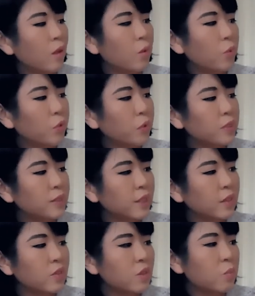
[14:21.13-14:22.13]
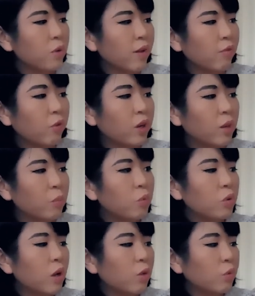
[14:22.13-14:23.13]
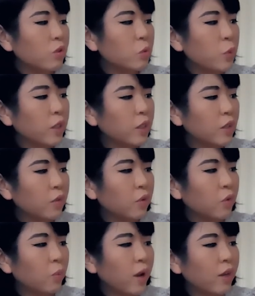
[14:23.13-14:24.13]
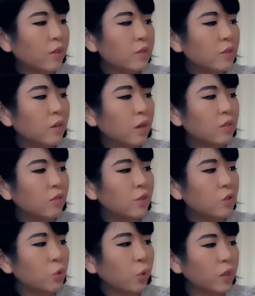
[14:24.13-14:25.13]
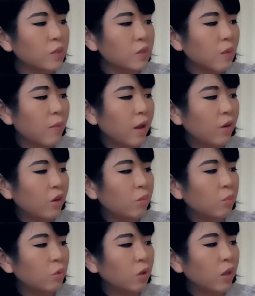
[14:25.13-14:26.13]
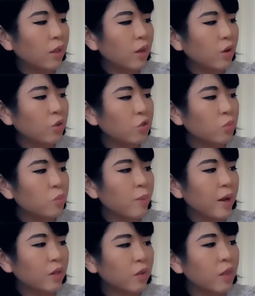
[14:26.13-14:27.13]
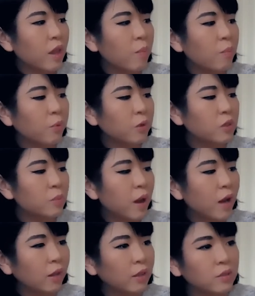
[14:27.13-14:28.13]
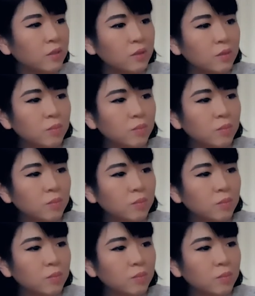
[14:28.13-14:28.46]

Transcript: With her skills and bravery, Mulan rose quickly through the ranks. As a victorious commander, Mulan led her troops back to the emperor's palace.